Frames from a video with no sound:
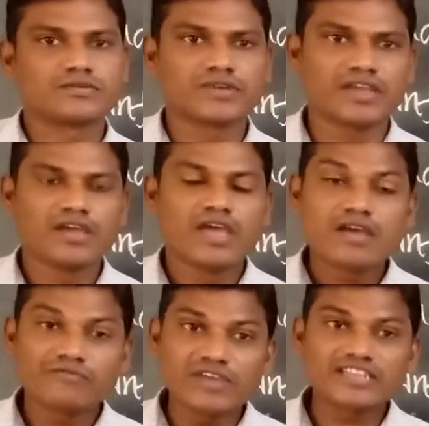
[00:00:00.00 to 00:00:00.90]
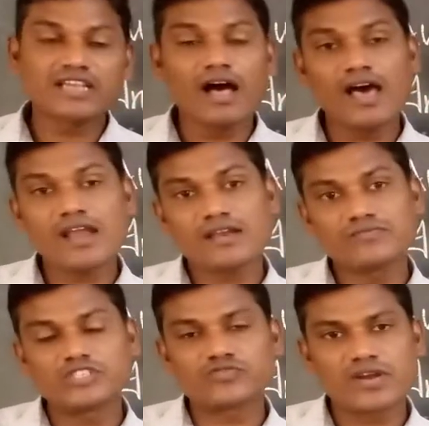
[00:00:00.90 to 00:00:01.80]
Okay, whales are
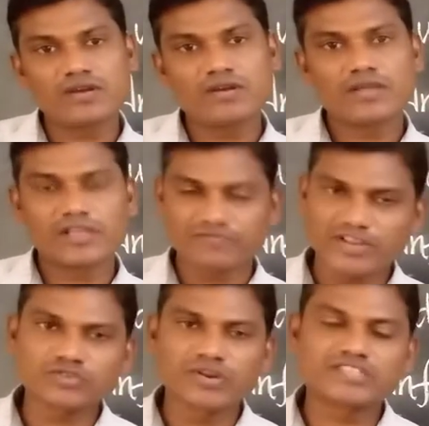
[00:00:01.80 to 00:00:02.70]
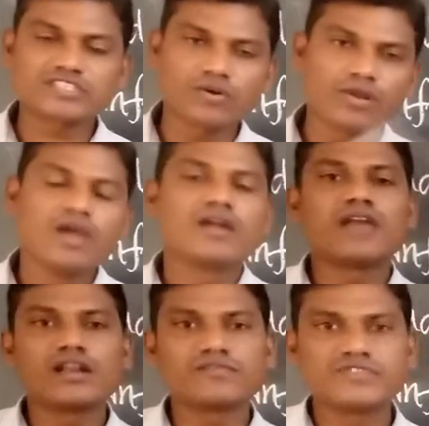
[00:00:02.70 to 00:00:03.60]
which one? Infrasonic sound.
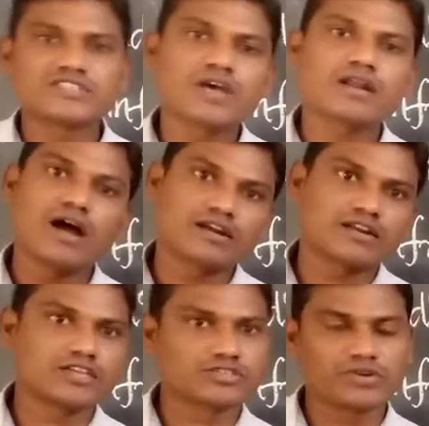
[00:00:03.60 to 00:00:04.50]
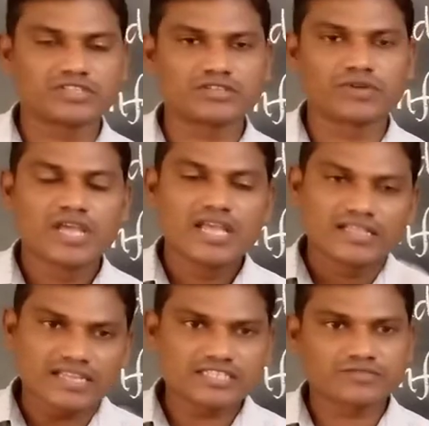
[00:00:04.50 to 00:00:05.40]
Dolphins are ultrasonic sound.
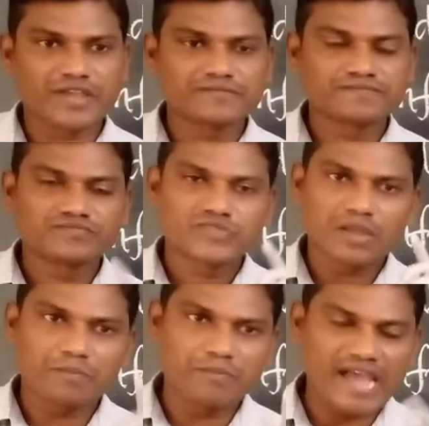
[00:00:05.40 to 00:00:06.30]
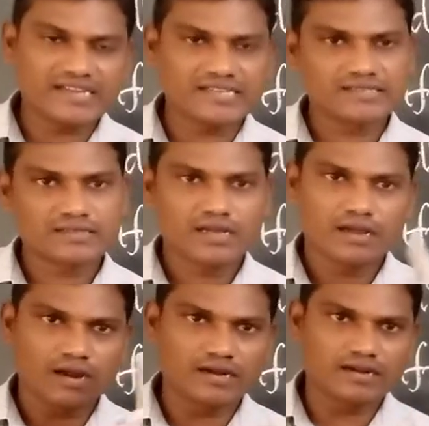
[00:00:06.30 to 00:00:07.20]
That's why bat,
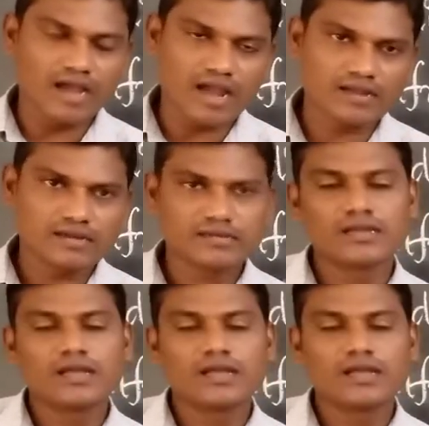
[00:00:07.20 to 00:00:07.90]
duck.